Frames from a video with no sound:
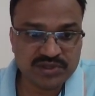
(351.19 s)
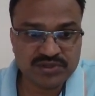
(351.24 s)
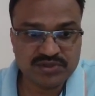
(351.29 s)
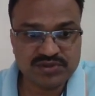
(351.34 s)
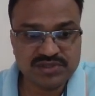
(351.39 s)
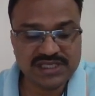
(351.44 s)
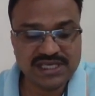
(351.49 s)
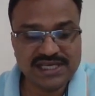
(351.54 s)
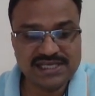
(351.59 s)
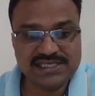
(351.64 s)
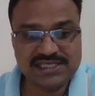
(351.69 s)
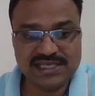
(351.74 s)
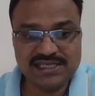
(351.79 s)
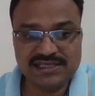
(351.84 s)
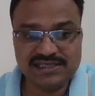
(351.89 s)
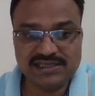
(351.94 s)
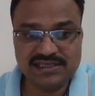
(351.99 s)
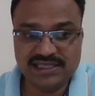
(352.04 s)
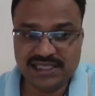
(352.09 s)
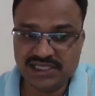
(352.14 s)

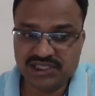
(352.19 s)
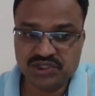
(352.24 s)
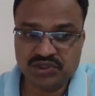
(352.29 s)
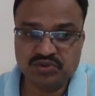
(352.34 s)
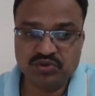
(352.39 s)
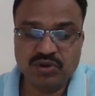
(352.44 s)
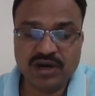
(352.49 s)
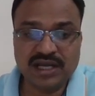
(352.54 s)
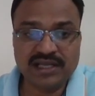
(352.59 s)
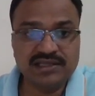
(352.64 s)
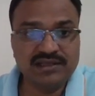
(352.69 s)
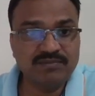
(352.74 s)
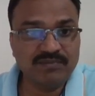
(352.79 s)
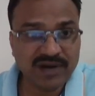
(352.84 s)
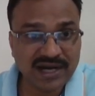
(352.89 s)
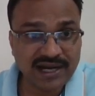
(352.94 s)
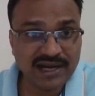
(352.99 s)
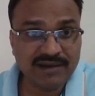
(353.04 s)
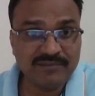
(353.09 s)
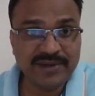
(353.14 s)
association these two are the
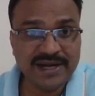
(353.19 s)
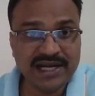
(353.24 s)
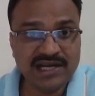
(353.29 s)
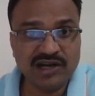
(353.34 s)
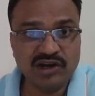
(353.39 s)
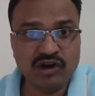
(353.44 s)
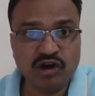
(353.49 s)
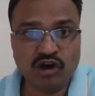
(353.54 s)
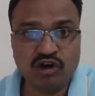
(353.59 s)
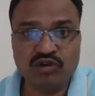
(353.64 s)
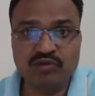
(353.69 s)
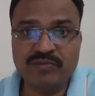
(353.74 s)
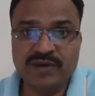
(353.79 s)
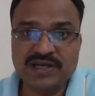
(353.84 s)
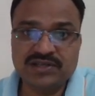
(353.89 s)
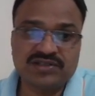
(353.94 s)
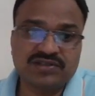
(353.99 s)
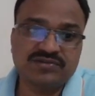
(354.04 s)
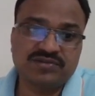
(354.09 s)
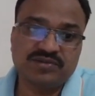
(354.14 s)
fundamental
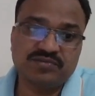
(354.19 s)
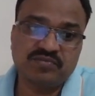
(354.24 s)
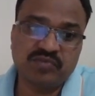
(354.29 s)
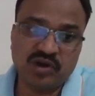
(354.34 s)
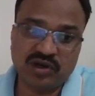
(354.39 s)
documents